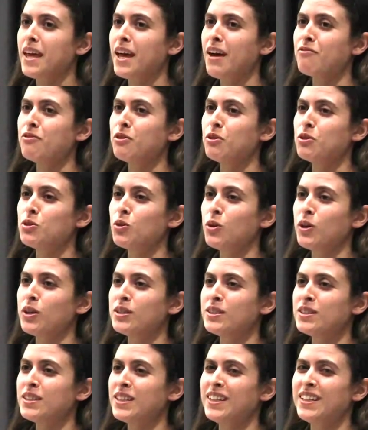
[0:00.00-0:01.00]
They have
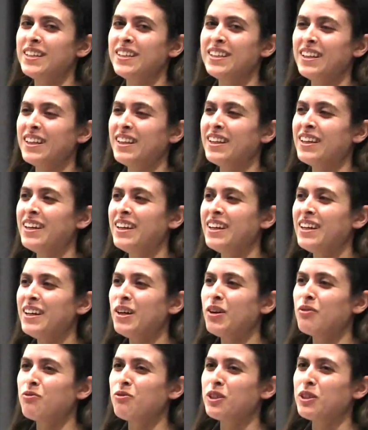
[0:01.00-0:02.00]
no choice.
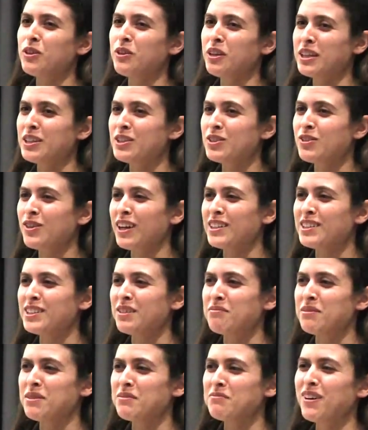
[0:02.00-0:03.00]
Hopefully don't get scratched
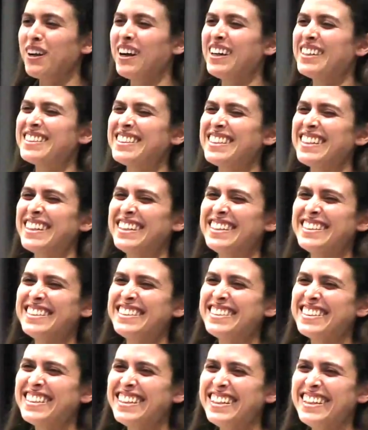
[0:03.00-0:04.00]
up in the process.